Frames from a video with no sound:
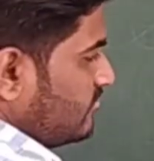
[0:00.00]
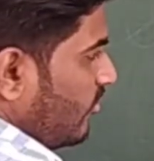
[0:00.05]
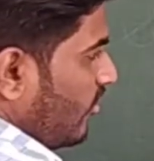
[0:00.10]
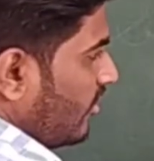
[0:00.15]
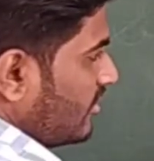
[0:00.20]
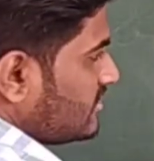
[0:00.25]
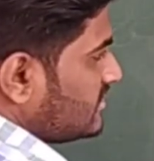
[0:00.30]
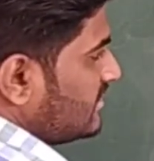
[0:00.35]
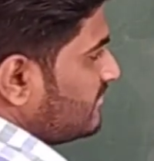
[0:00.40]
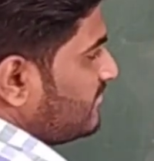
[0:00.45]

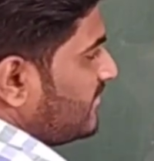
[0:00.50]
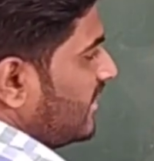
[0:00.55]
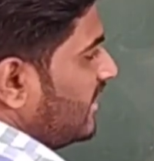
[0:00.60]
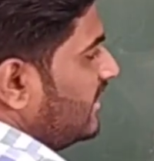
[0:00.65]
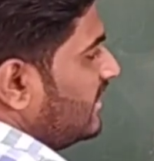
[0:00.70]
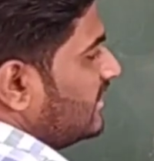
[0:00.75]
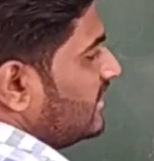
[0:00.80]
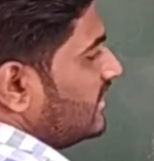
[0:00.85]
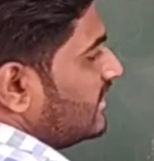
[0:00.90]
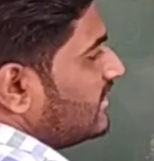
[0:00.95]
bond sit
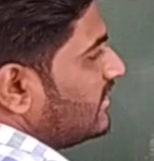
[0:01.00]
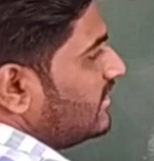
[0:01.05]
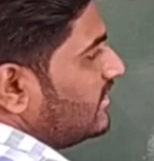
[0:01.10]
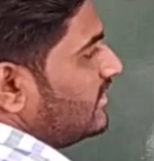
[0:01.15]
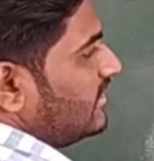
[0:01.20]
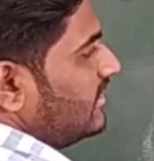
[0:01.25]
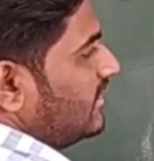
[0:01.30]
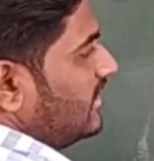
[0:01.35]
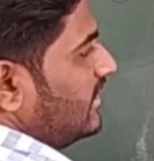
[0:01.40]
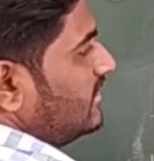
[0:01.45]
here.
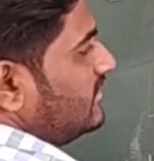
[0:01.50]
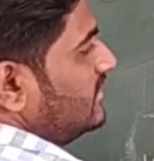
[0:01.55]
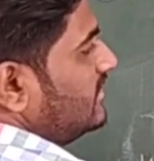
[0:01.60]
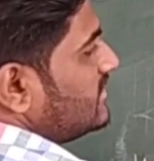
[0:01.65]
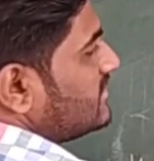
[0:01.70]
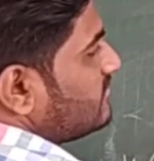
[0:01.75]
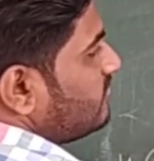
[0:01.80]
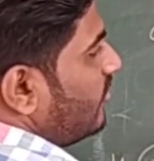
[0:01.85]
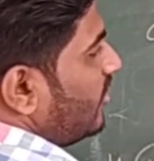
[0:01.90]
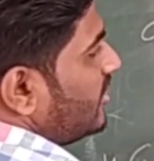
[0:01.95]
This
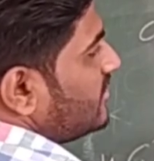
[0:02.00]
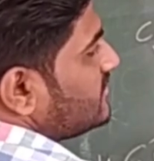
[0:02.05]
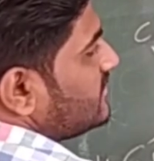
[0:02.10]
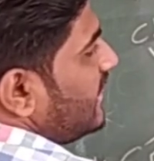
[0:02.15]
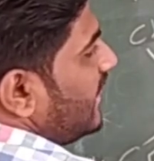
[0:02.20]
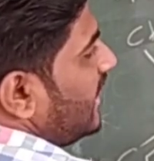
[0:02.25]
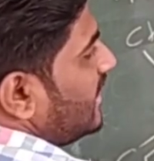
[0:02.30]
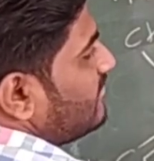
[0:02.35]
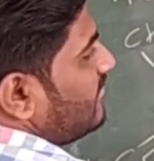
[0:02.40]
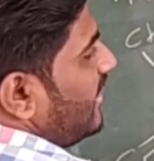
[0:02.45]
bond is
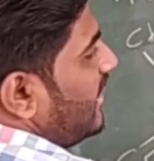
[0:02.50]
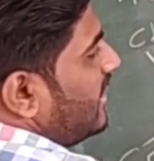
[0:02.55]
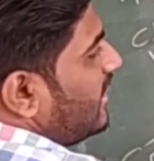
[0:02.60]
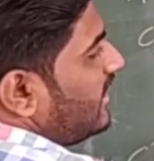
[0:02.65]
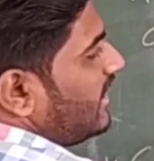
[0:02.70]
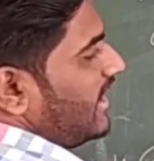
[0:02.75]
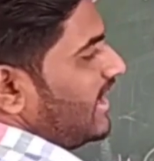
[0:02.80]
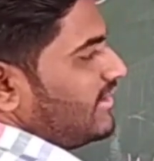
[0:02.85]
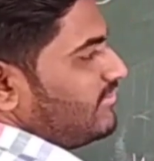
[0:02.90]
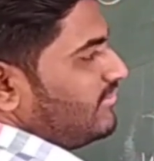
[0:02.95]
taken by
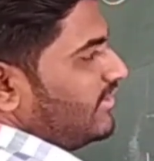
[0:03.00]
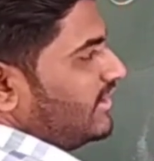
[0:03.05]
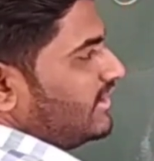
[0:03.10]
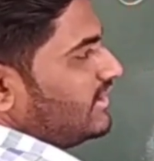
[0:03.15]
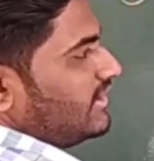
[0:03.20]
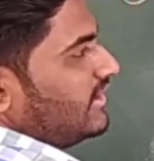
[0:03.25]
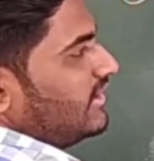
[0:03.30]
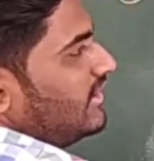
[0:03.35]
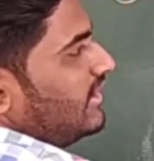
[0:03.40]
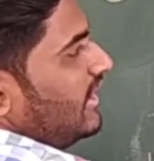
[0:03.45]
carbon,
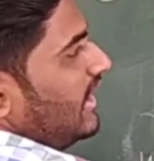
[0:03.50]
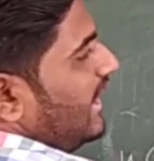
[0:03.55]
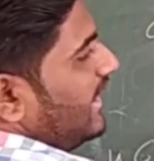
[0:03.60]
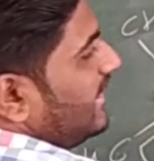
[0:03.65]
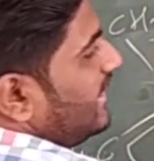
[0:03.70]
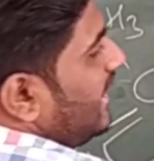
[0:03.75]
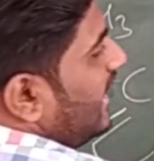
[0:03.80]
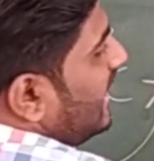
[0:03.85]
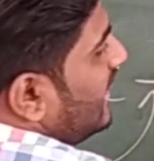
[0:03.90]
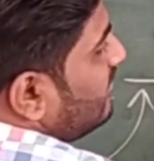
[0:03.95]

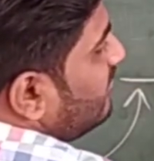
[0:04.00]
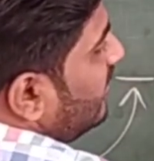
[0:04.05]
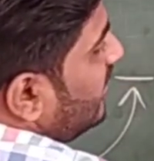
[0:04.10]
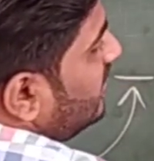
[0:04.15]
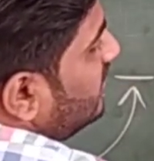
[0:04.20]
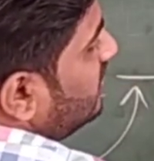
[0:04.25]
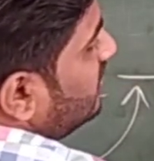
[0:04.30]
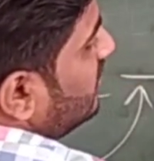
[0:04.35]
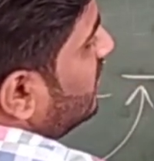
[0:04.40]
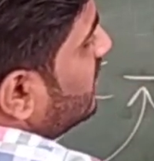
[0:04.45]
and carbon